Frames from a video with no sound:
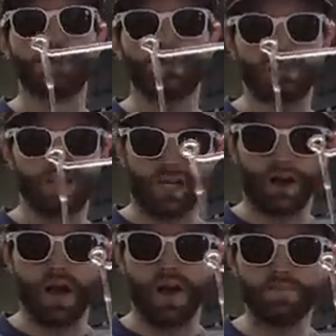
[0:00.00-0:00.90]
you touch
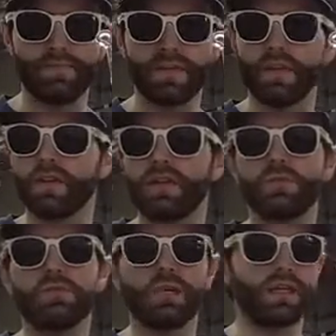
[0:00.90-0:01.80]
it back, you stick
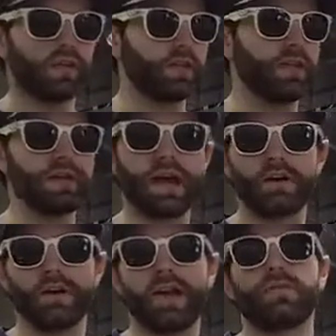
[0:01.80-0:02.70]
it on,
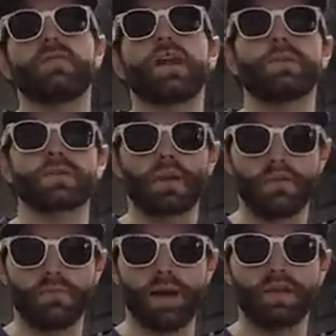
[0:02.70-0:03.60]
you immediately get
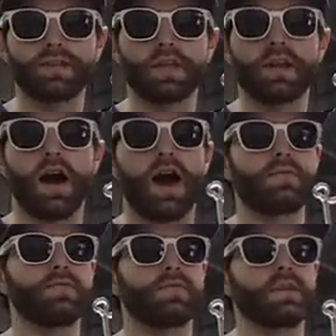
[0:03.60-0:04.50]
down into that flame and
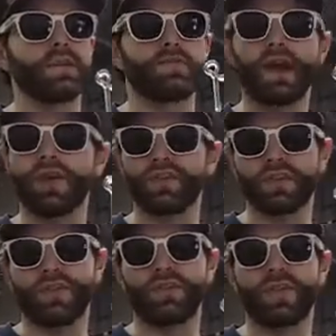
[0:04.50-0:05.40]
start melting it
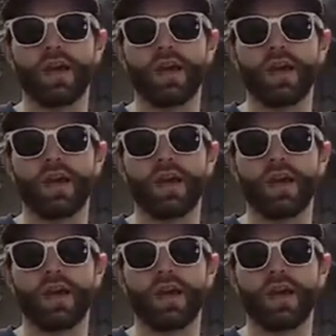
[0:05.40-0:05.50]
off.